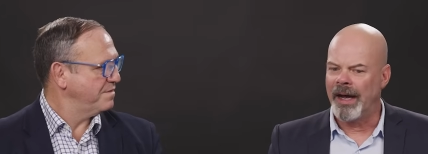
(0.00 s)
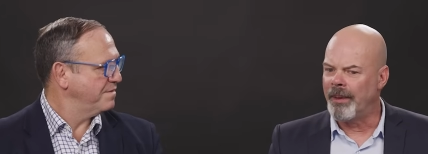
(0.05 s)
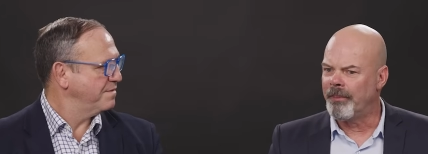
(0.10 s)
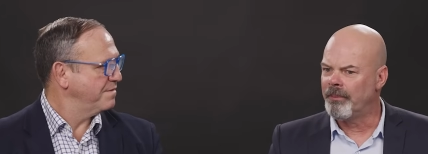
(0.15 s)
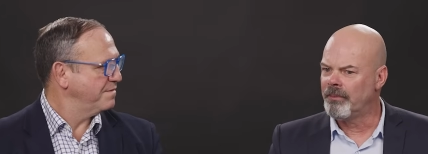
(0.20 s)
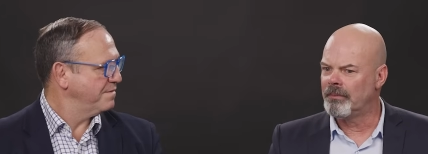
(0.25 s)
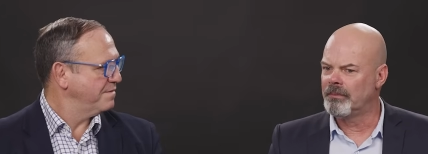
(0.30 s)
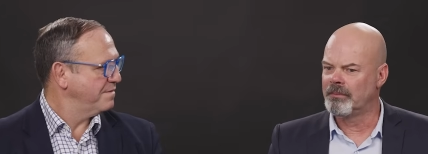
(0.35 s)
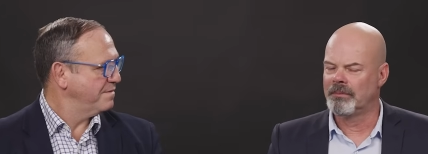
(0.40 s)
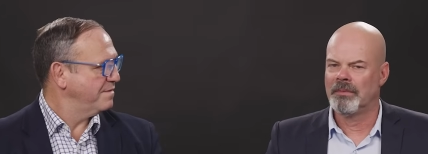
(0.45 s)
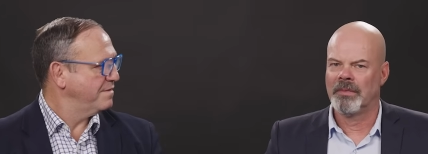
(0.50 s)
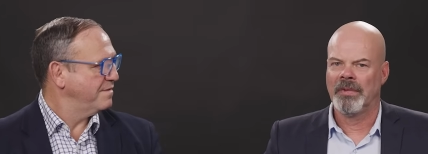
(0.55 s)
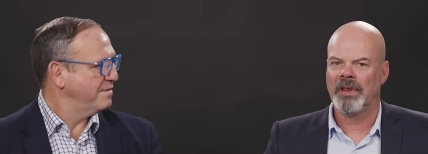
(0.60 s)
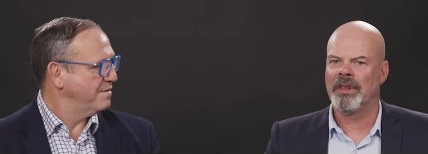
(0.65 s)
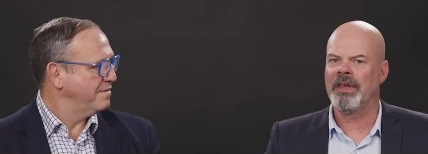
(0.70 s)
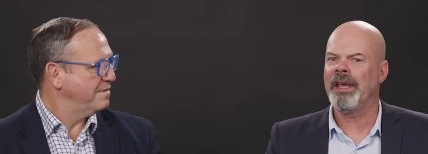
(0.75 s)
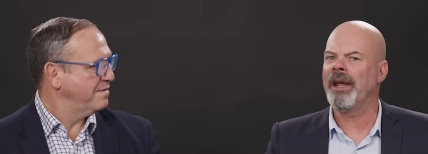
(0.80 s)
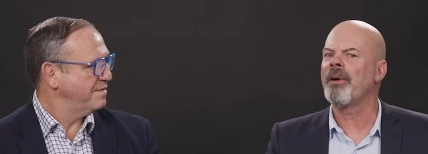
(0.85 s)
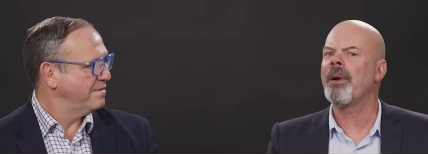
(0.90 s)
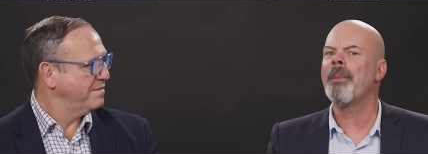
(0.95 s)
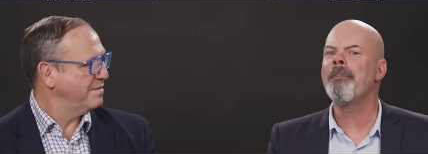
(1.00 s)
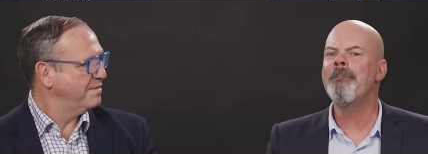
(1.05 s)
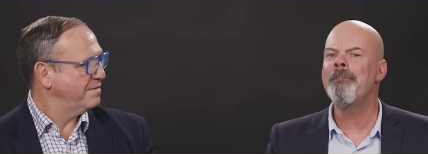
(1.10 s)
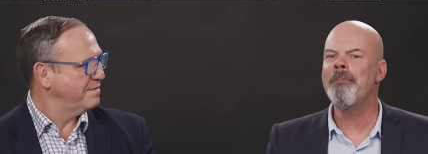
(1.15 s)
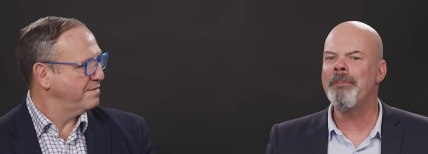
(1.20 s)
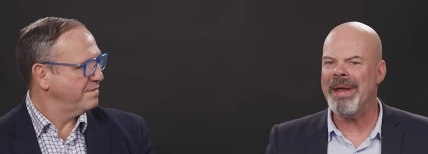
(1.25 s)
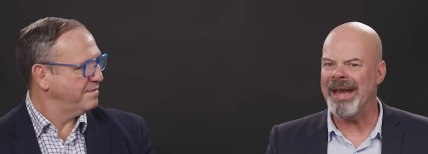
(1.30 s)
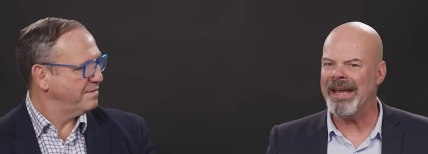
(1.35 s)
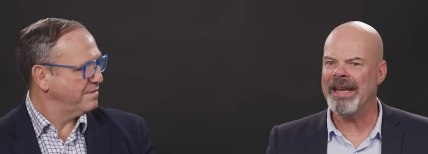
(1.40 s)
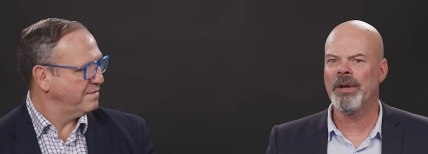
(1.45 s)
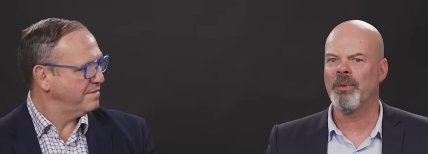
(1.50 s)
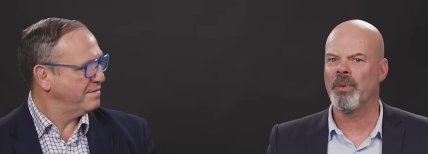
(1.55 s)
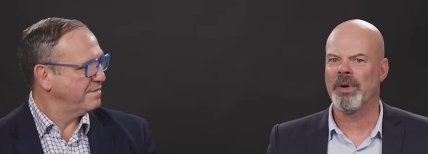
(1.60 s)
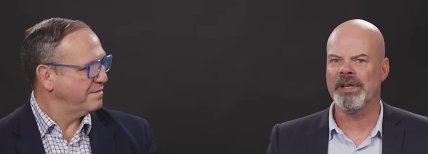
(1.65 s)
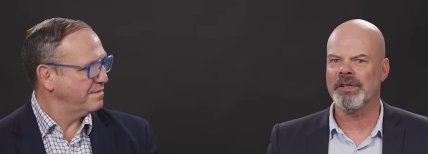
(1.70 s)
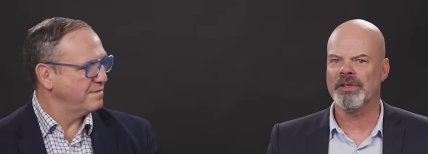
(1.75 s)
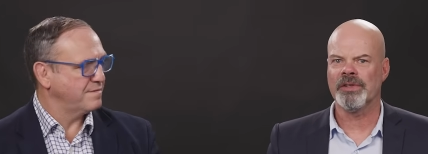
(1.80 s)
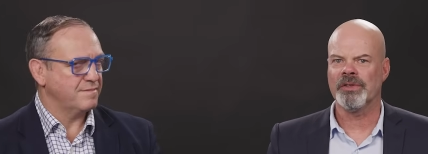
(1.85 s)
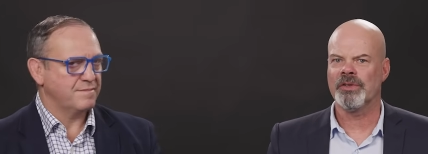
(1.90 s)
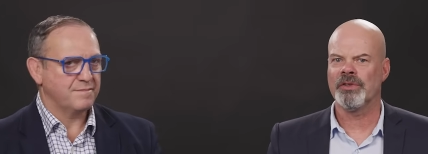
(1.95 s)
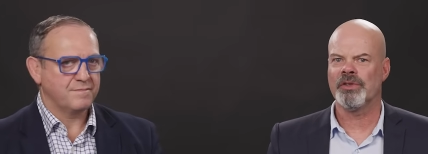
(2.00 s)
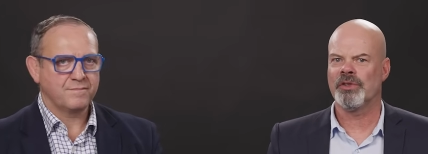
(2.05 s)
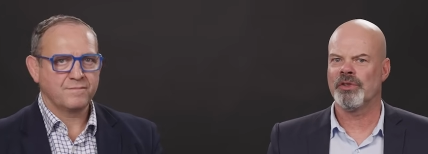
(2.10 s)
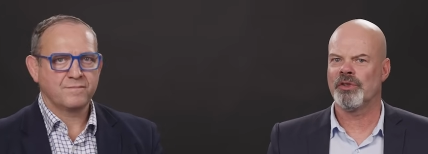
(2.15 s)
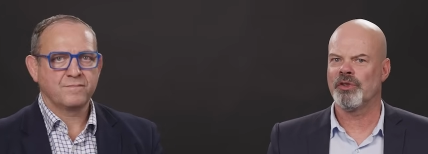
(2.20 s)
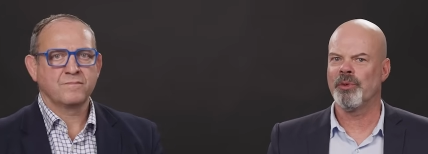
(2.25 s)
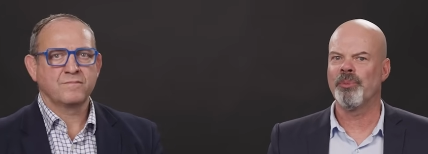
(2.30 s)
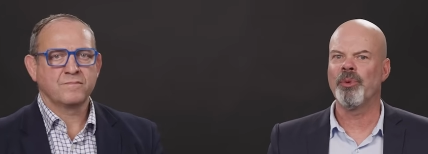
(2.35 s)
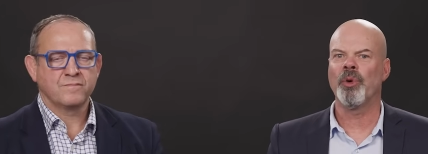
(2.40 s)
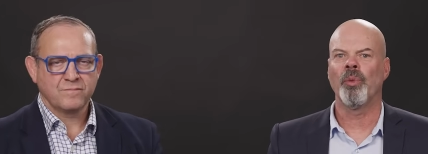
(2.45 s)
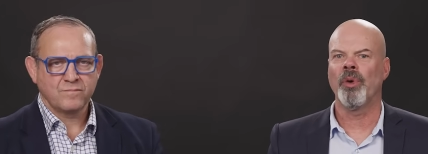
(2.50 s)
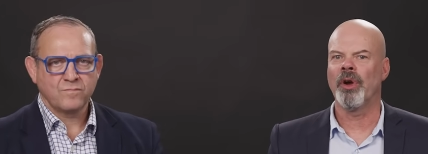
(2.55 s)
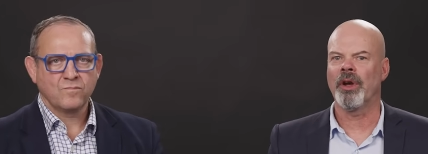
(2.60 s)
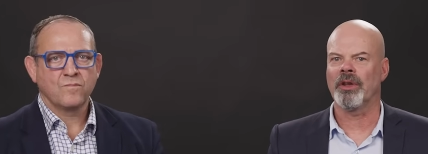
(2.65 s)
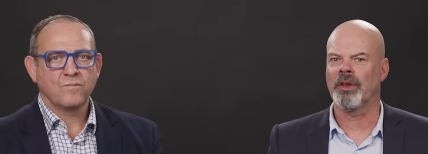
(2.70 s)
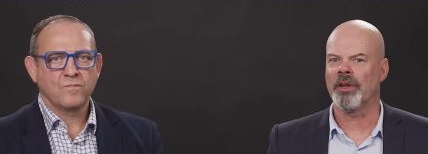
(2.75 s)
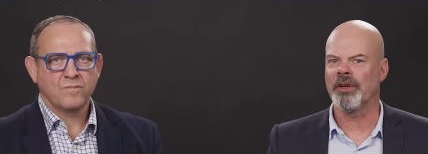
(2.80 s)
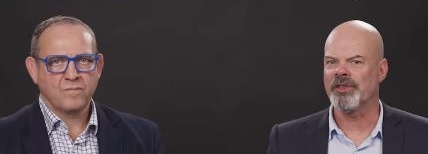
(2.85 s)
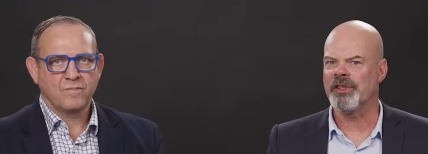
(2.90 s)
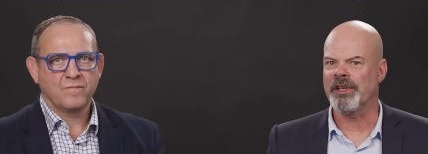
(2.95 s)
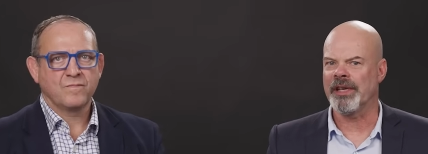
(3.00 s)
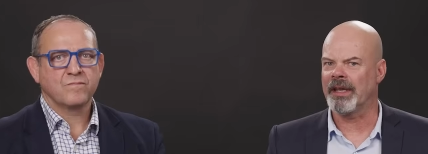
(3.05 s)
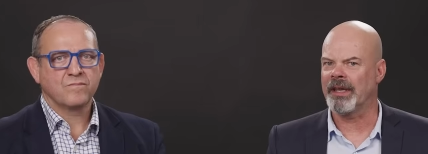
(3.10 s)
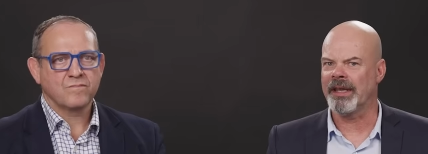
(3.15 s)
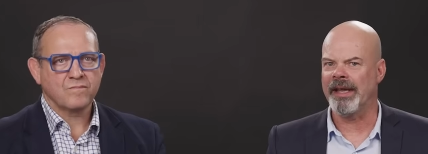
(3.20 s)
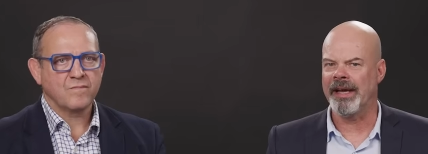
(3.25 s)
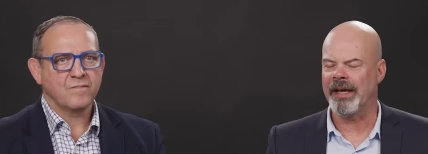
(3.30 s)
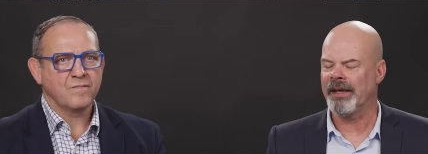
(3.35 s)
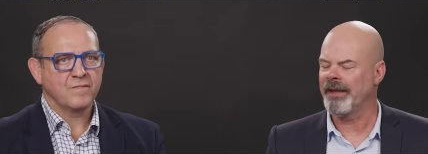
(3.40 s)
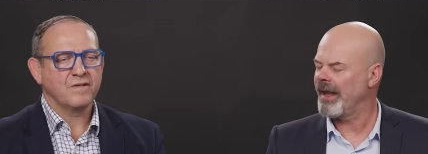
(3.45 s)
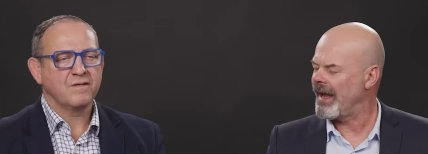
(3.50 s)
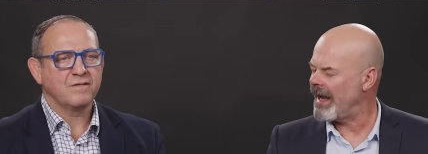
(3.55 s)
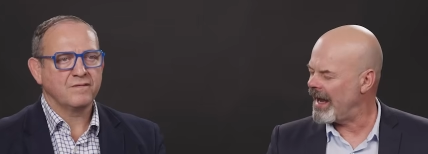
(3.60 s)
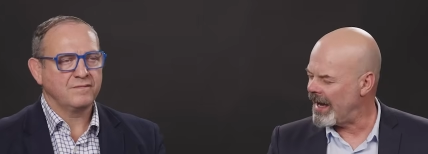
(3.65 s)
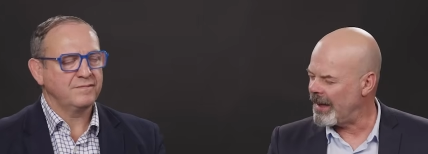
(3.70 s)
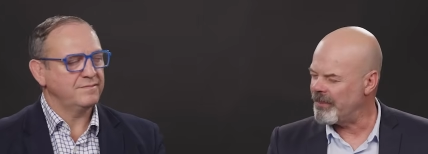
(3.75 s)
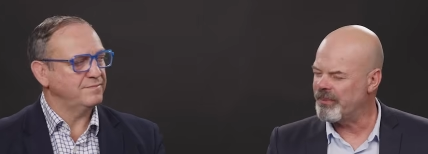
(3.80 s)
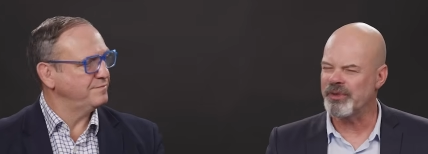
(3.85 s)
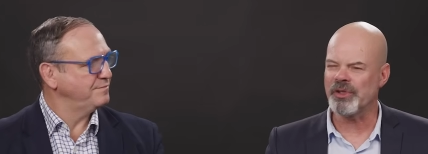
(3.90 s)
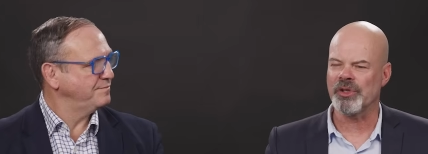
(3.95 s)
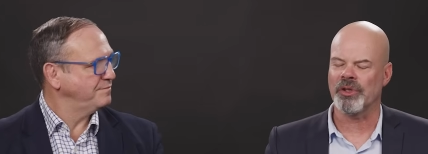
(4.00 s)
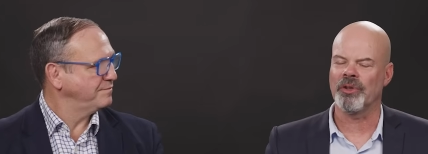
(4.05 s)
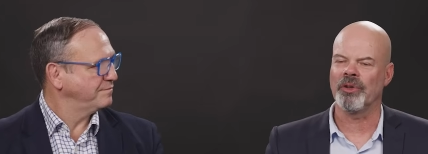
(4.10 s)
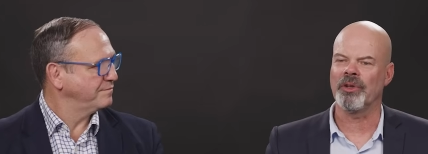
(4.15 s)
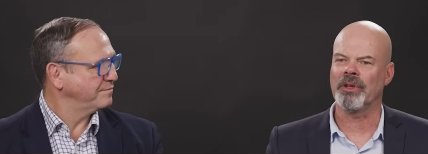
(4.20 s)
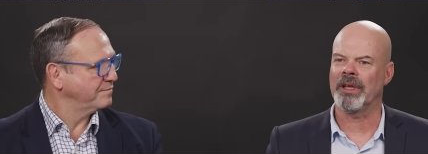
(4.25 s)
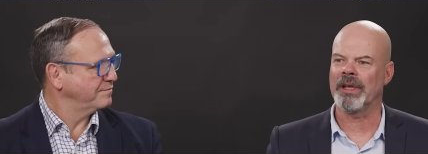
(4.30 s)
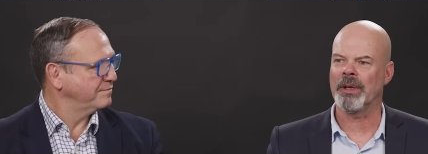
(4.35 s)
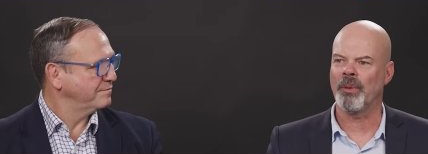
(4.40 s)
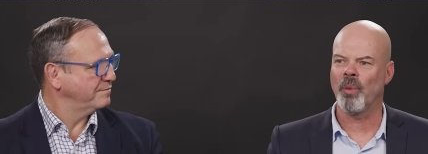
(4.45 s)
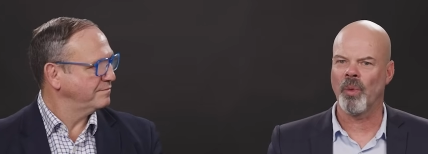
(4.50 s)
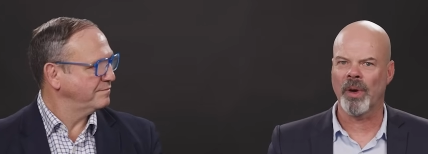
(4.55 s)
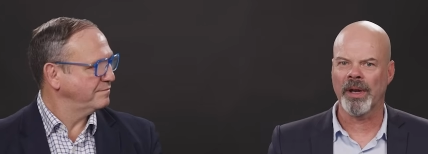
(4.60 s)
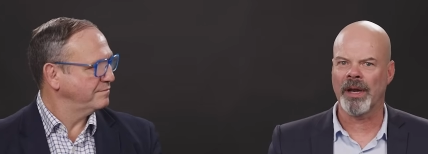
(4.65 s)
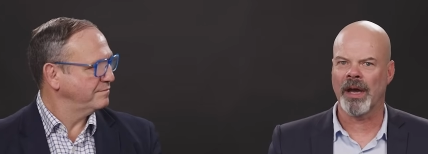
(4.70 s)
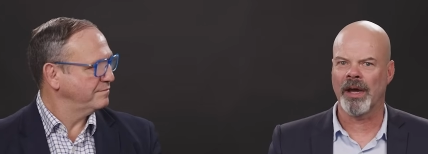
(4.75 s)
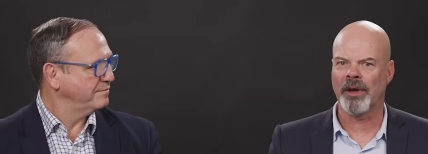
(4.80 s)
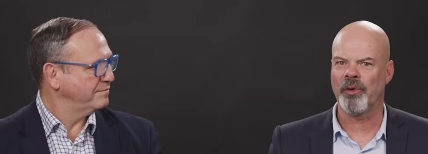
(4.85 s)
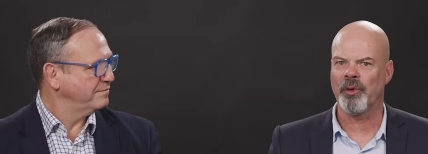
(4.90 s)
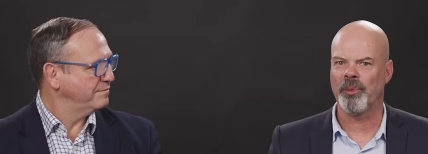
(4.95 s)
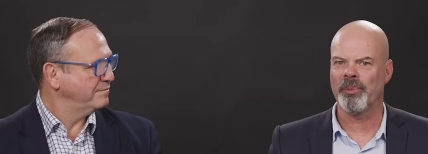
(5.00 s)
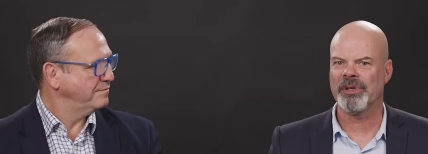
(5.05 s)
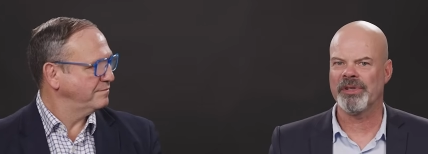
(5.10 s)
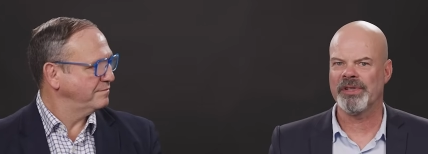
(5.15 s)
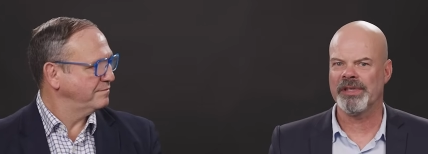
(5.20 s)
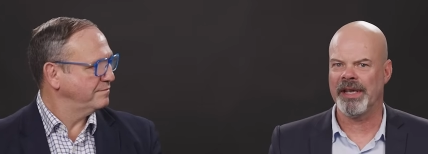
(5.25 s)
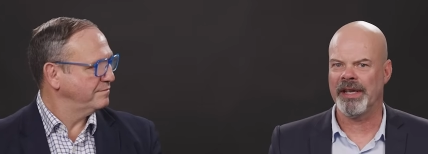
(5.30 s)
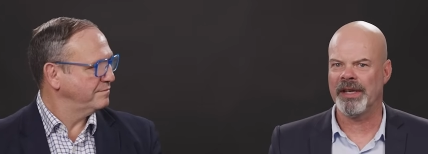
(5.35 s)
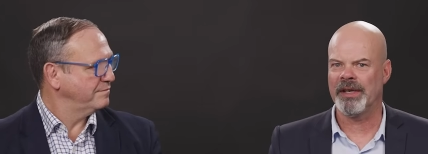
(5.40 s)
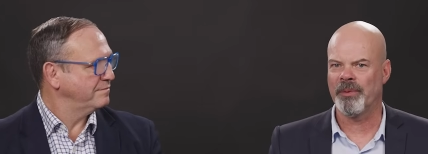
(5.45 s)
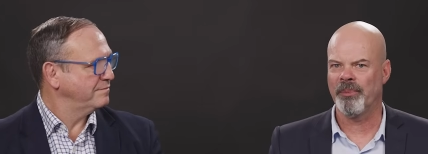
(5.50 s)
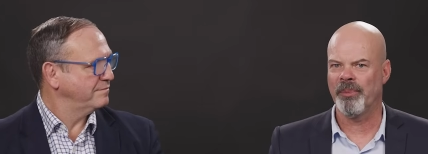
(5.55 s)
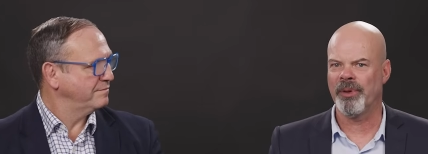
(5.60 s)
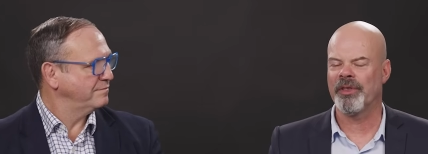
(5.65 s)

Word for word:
Speaker 1: Um, there are many reasons to put workloads in cloud, absolutely 100%.